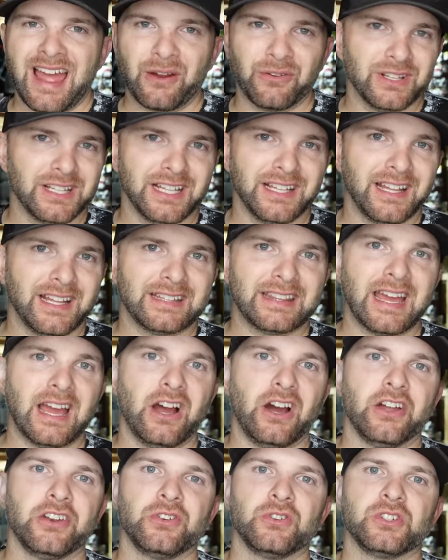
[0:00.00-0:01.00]
I really like
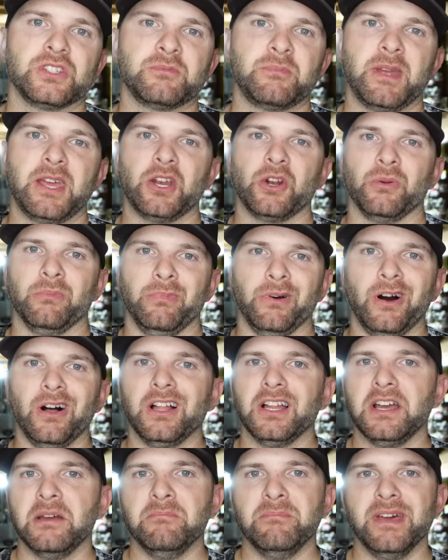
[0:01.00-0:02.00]
that underspin or
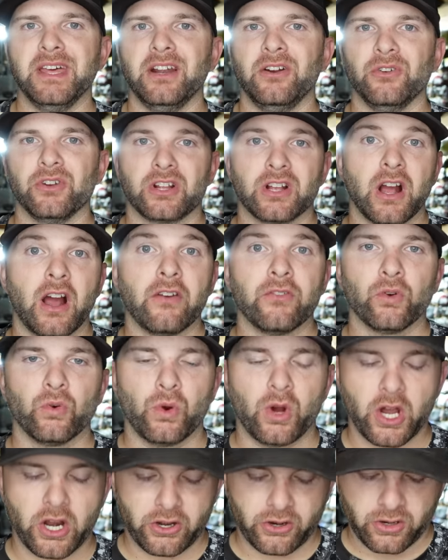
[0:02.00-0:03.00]
ball head minnow to cover
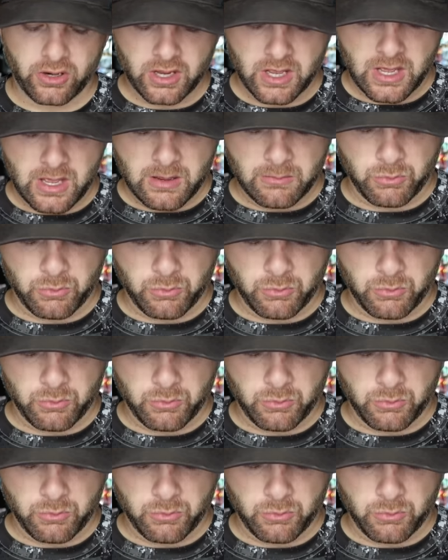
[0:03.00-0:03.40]
water,